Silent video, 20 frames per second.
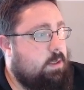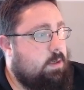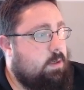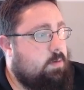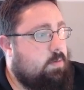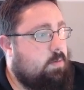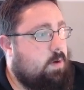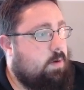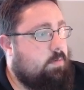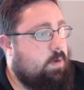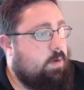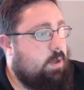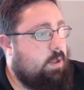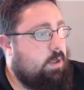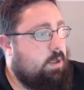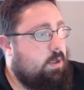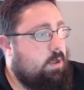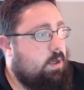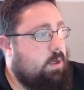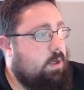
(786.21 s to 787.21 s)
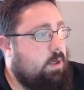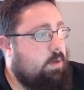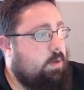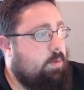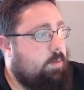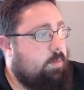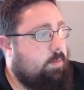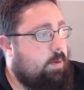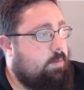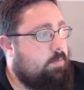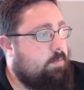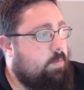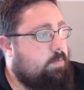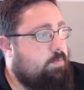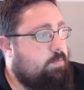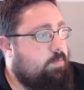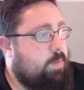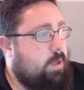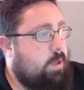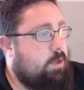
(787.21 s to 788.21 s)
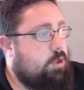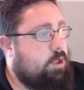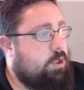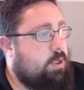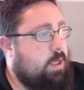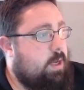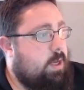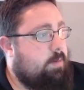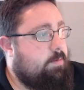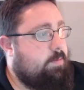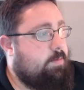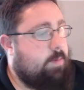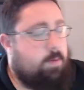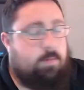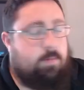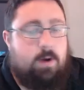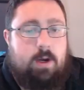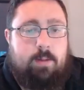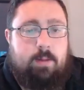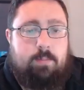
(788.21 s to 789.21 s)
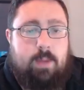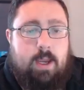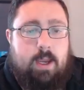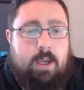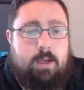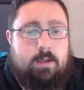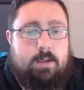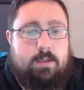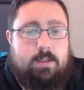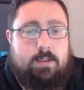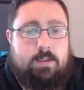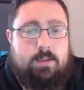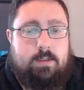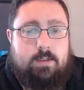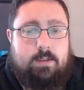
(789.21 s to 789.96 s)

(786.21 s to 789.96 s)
are all really good, but my bench depth, my running backs,